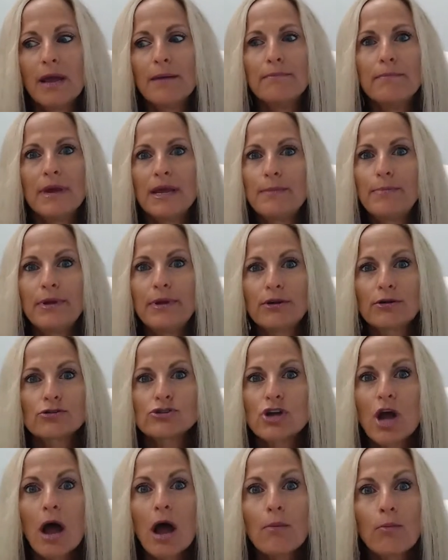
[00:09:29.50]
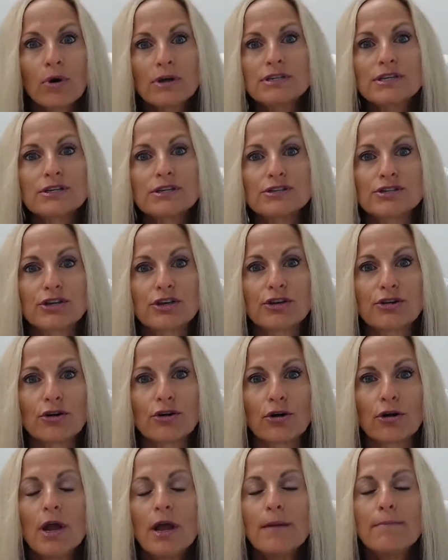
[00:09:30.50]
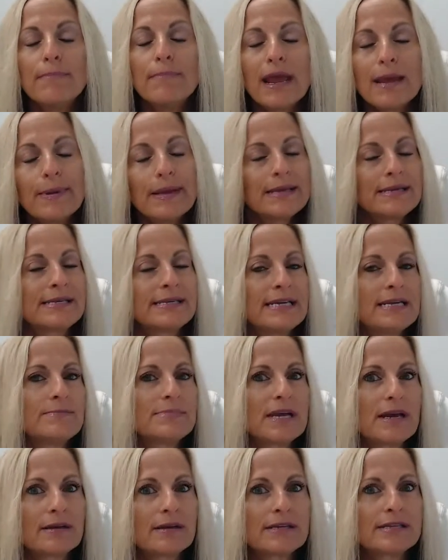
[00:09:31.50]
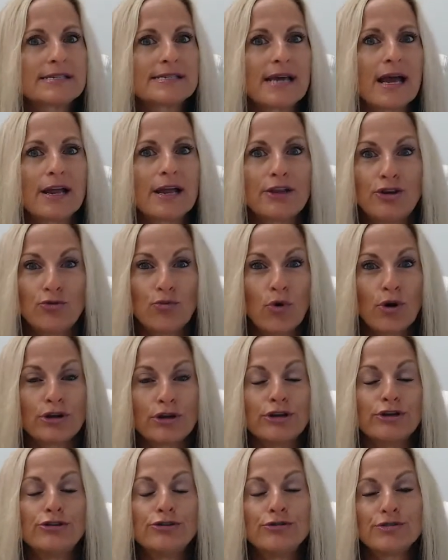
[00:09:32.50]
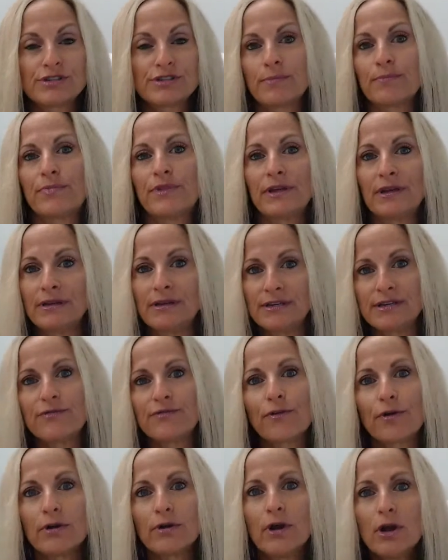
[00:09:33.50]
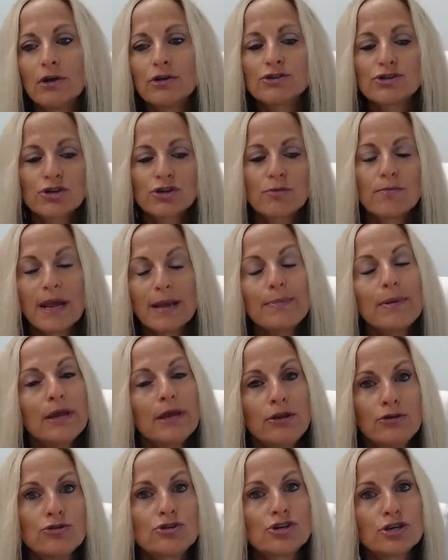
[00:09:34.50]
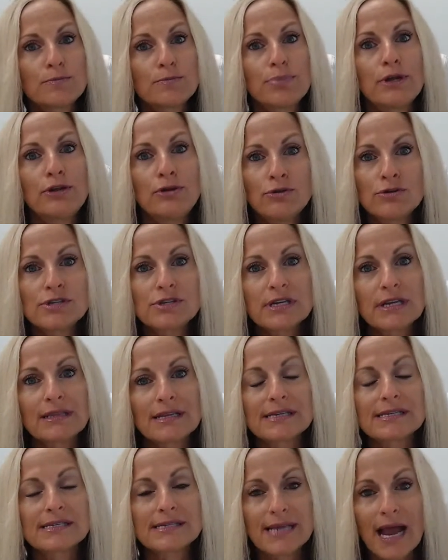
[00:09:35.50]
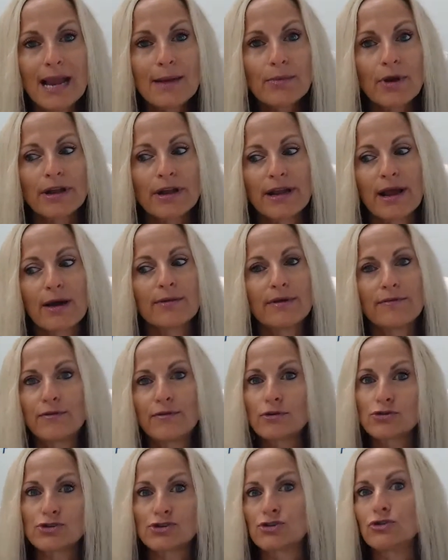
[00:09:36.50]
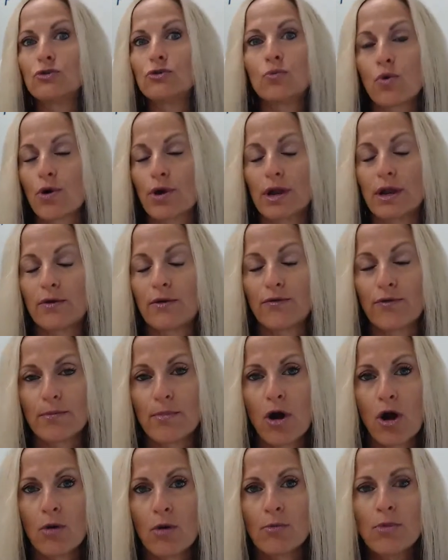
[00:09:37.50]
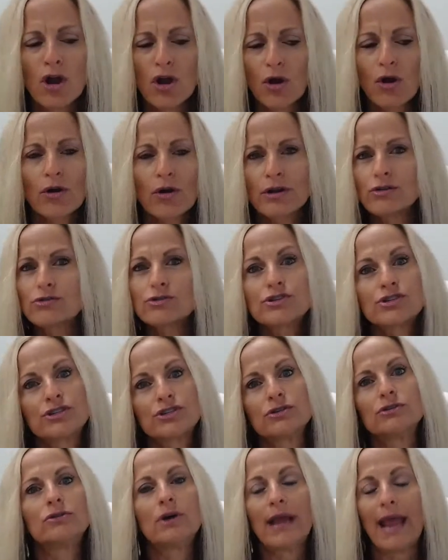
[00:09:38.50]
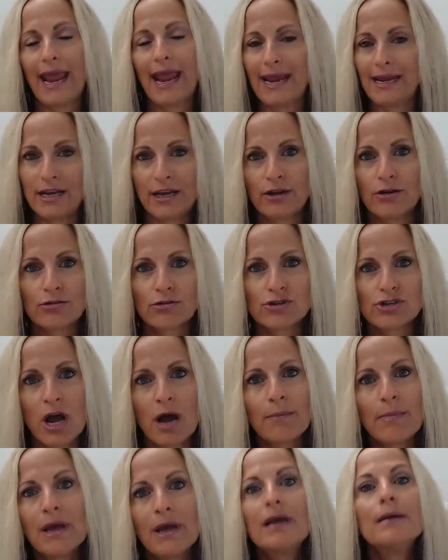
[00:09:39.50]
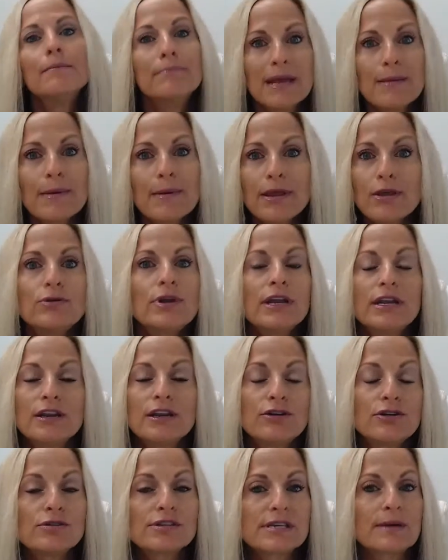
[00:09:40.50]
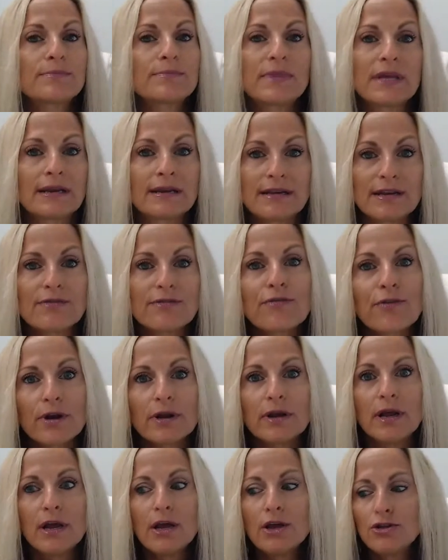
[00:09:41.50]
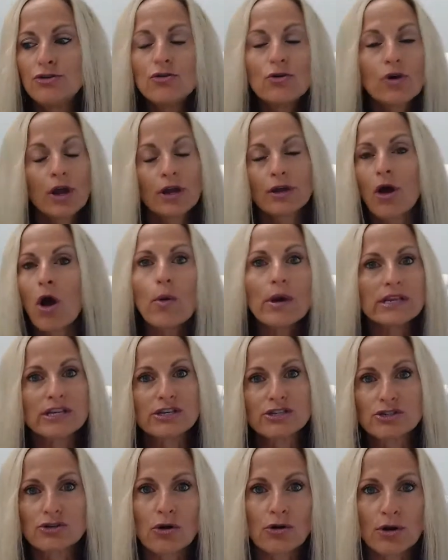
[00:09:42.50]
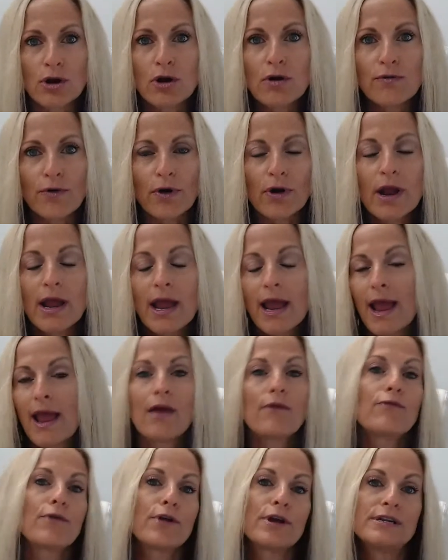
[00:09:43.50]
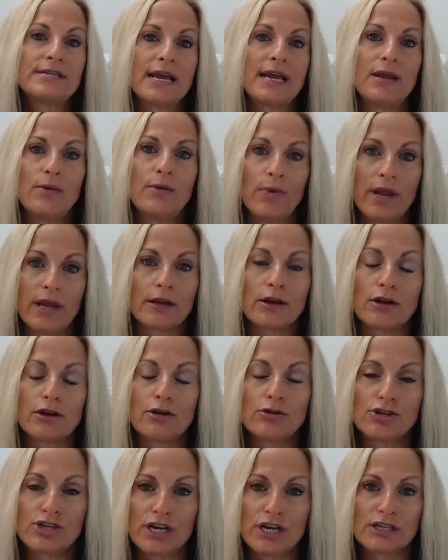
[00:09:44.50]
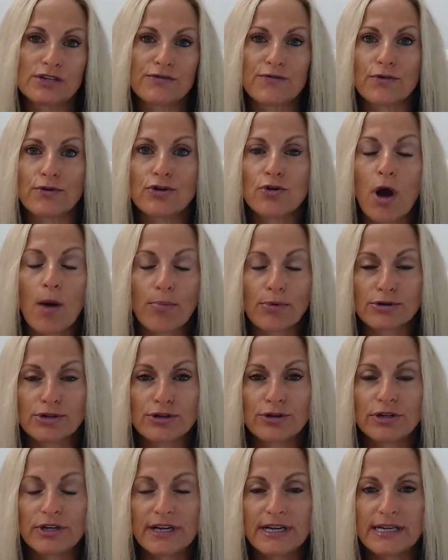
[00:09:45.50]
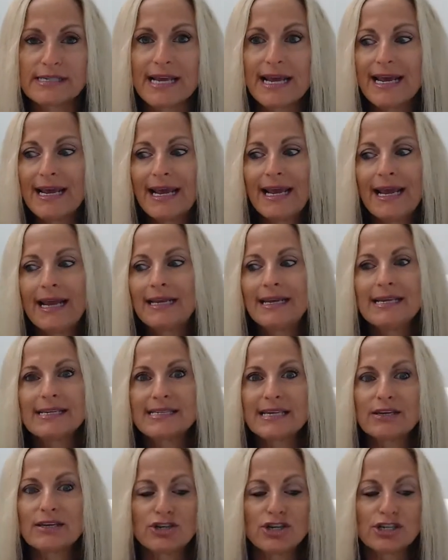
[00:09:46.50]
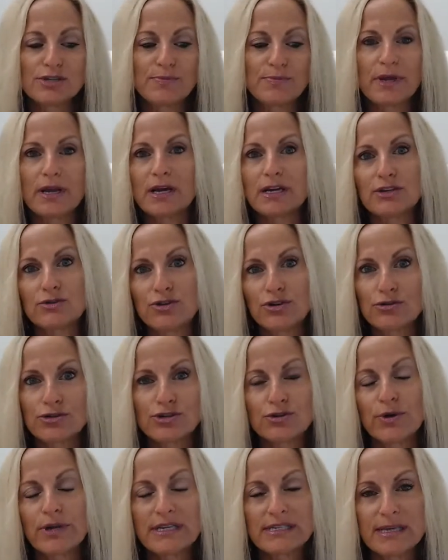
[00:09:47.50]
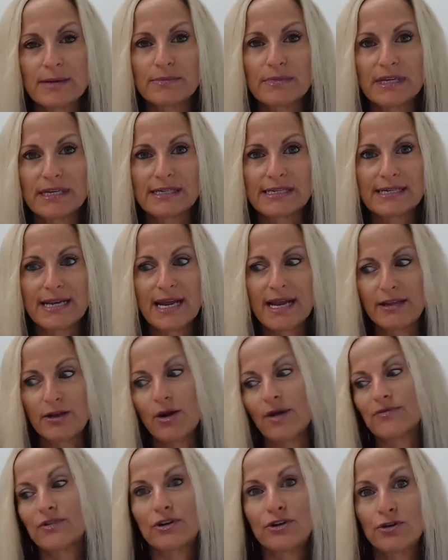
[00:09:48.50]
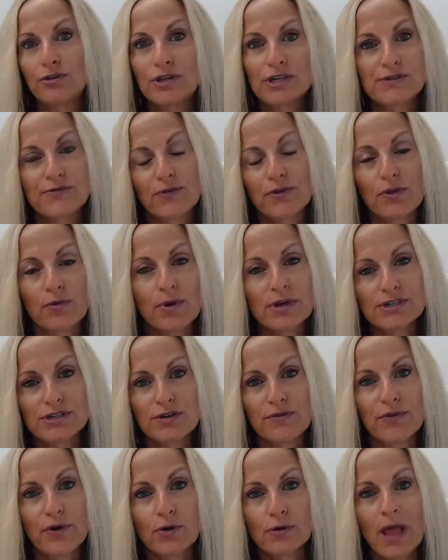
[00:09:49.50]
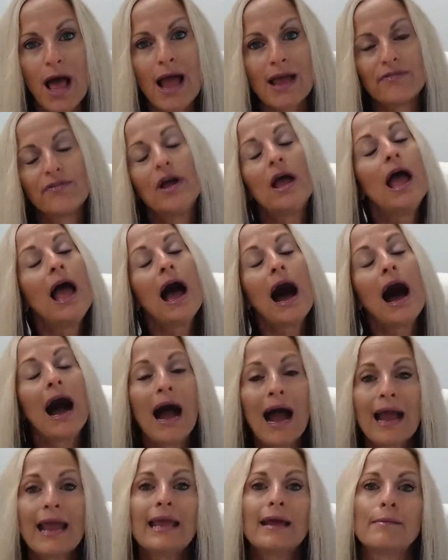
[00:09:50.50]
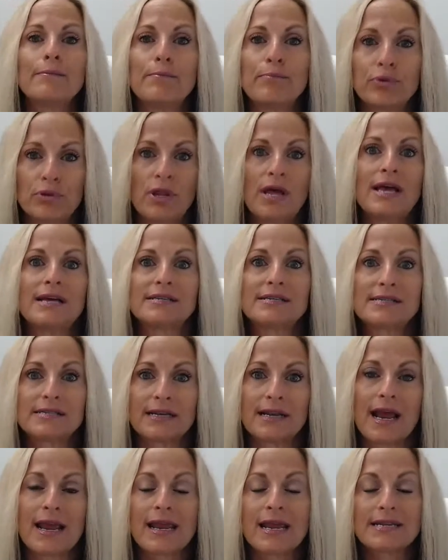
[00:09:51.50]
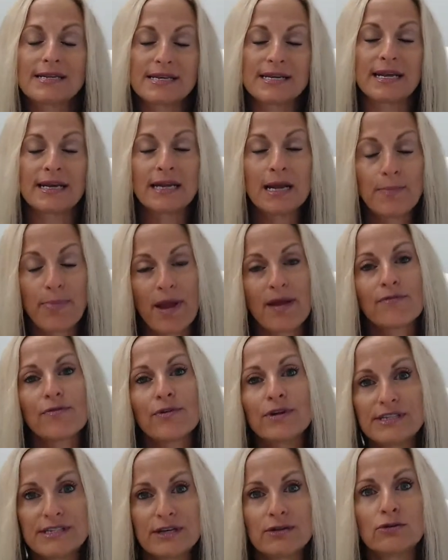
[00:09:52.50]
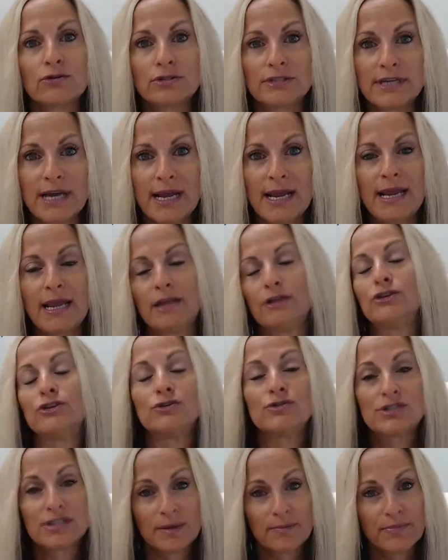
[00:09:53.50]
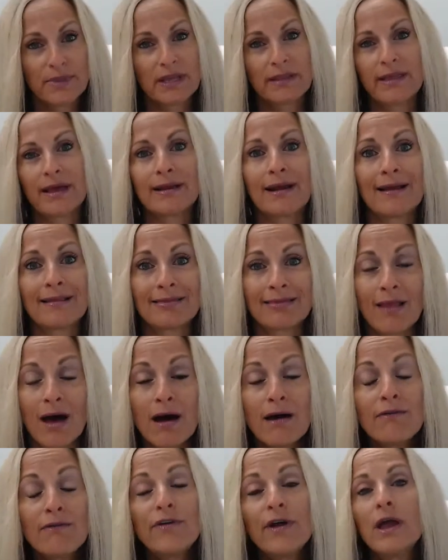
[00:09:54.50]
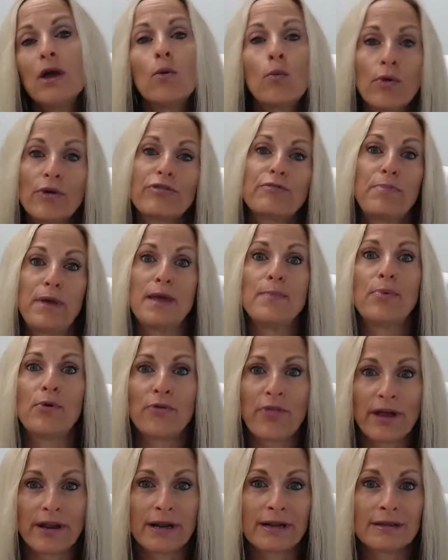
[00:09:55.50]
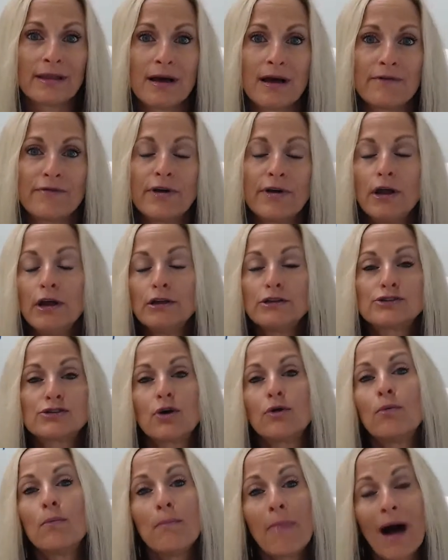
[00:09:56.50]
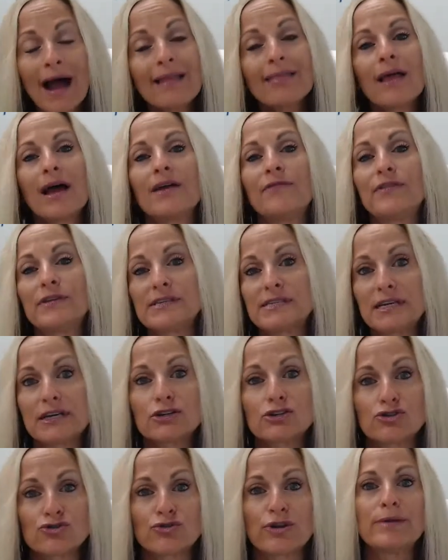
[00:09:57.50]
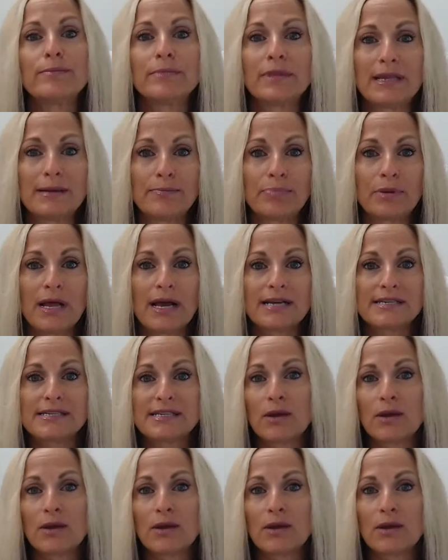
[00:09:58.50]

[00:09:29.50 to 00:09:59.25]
Maybe your job wasn't secure. Maybe deep down inside, you wanted to do something different. So maybe you should be using this time right now. If you're still working from home or you're still hating your job, maybe you need to do something different. You can always start over. Every day we get a new chance for new opportunities. It isn't just because you're doing something today, you have to do this for the rest of your life. I am blessed that I get get to get up every single day and do something that I love with people that I love. So my life is extremely blessed.